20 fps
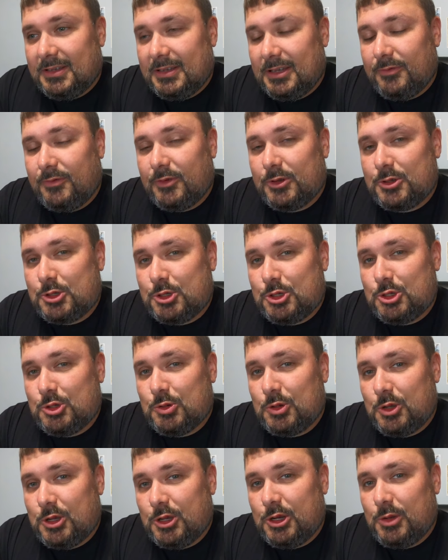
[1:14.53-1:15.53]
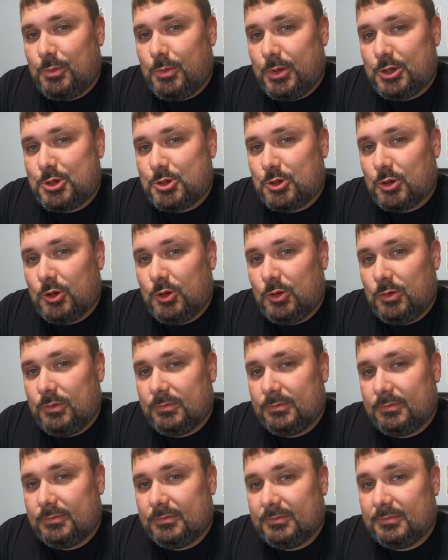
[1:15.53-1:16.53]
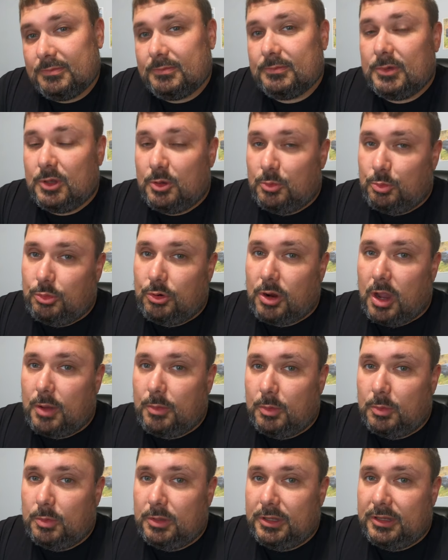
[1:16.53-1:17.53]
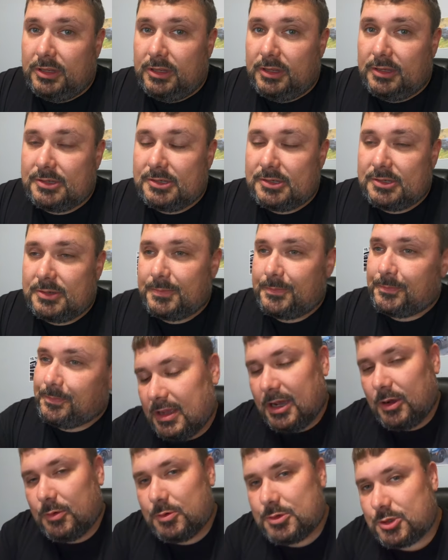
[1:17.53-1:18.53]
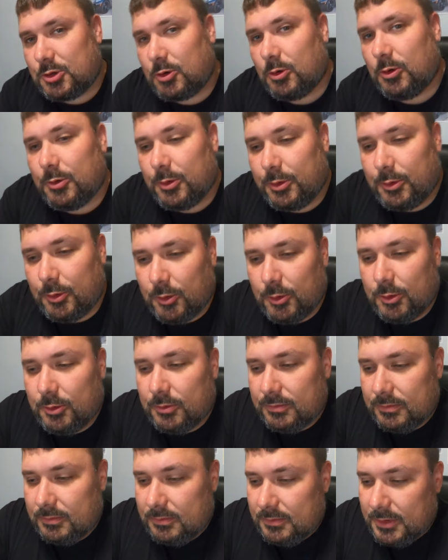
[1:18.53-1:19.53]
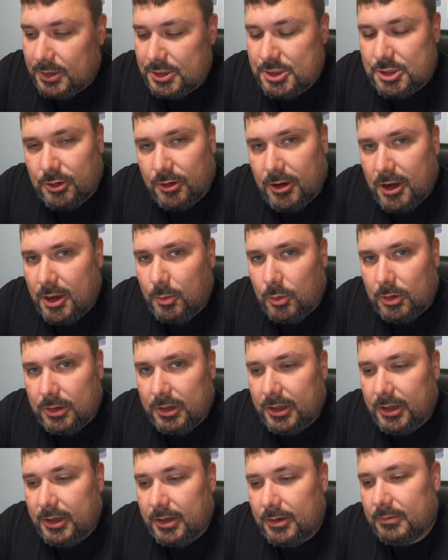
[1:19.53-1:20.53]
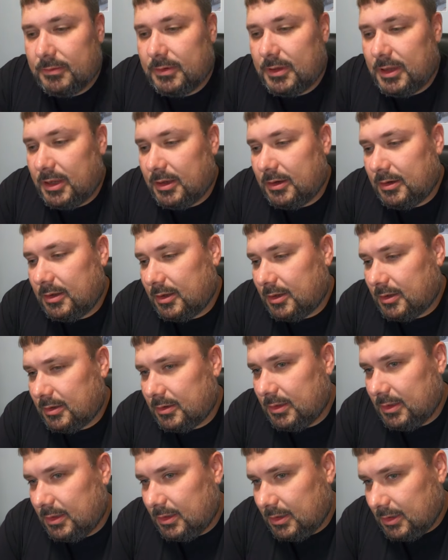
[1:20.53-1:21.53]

if it's too good to be true, probably is. I was scrolling through Instagram one day, and I